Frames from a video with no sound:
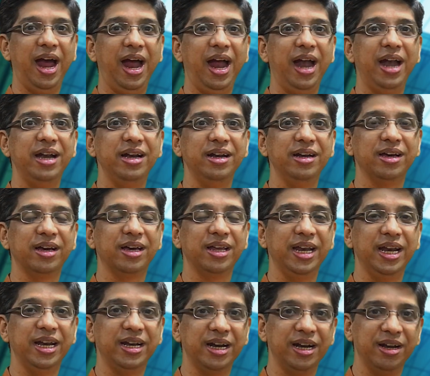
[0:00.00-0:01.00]
and
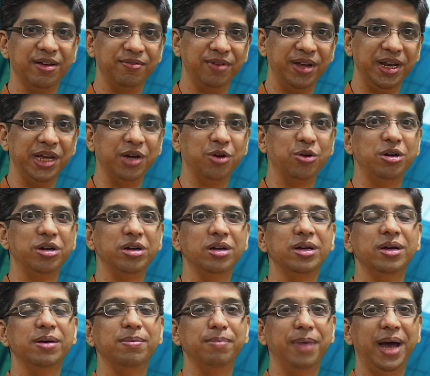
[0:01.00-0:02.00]
created a very good
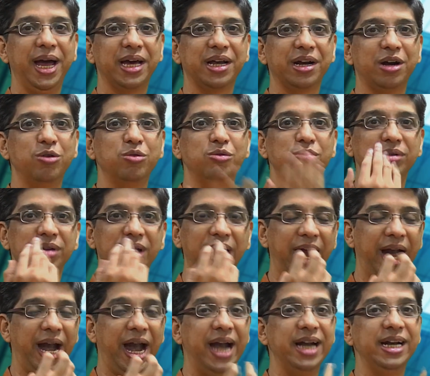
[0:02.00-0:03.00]

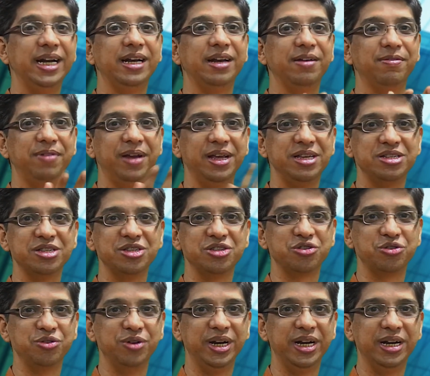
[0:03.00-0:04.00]
background, added
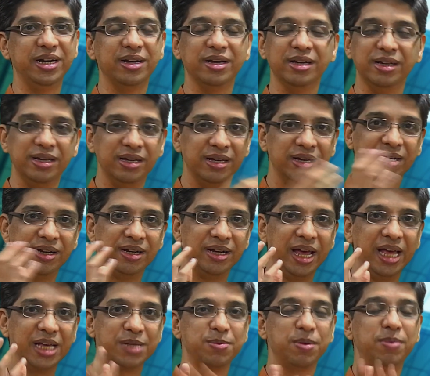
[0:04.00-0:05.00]
reflections to it,
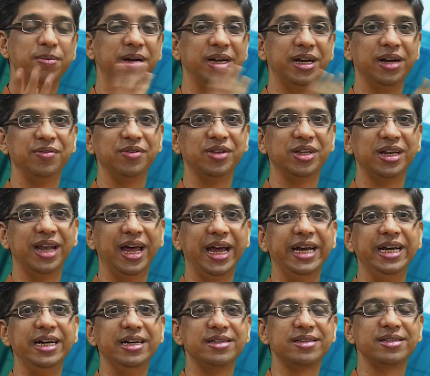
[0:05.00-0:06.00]
experimented with the
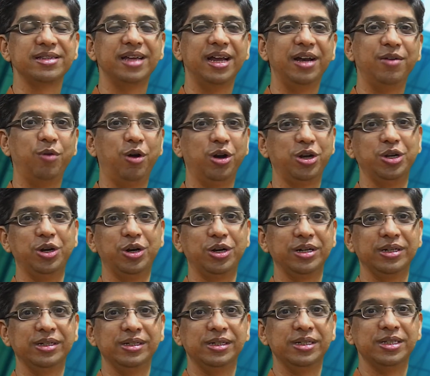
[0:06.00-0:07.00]
lights and
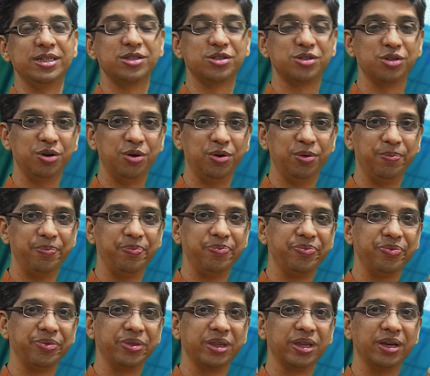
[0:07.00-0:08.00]
whatnot. So
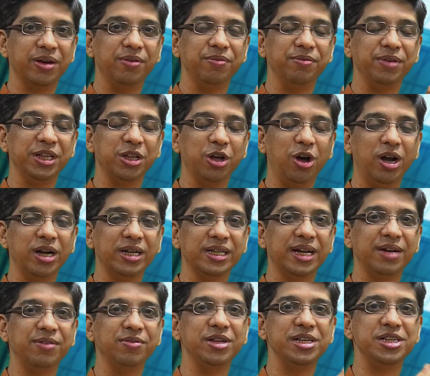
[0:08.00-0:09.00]
we
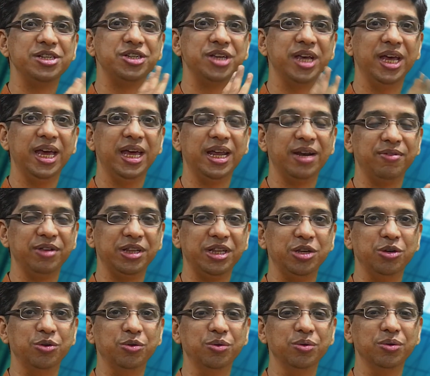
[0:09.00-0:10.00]
thought that we will share
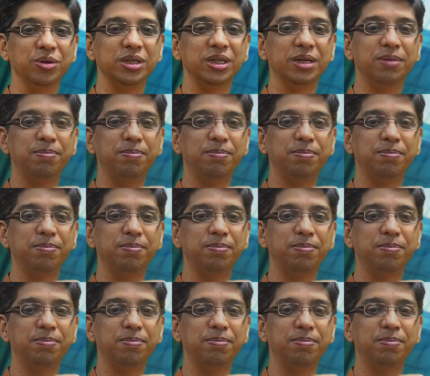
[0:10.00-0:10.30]
with you